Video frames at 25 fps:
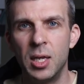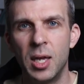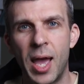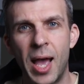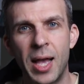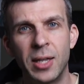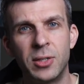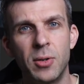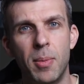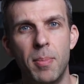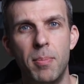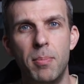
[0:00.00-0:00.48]

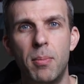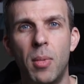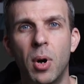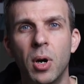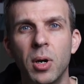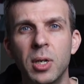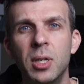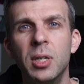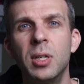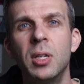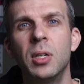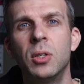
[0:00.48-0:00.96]
As a
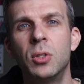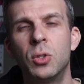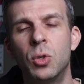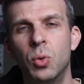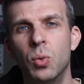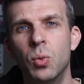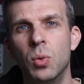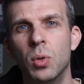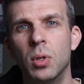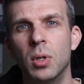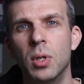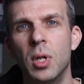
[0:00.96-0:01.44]
marketing
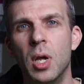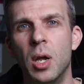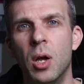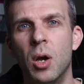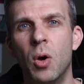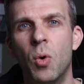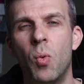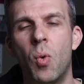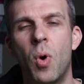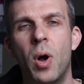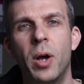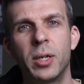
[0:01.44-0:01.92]
tool,
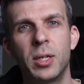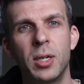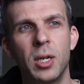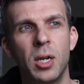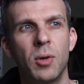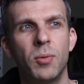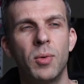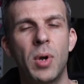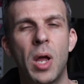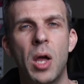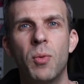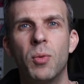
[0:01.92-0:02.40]

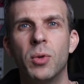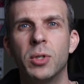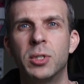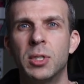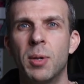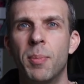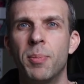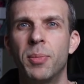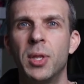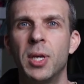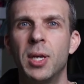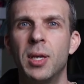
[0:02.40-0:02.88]
walking around with
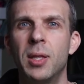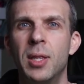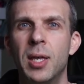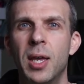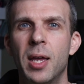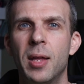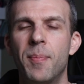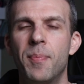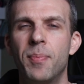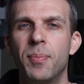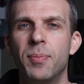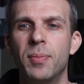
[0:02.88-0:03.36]
something
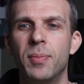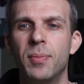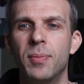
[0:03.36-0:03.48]
that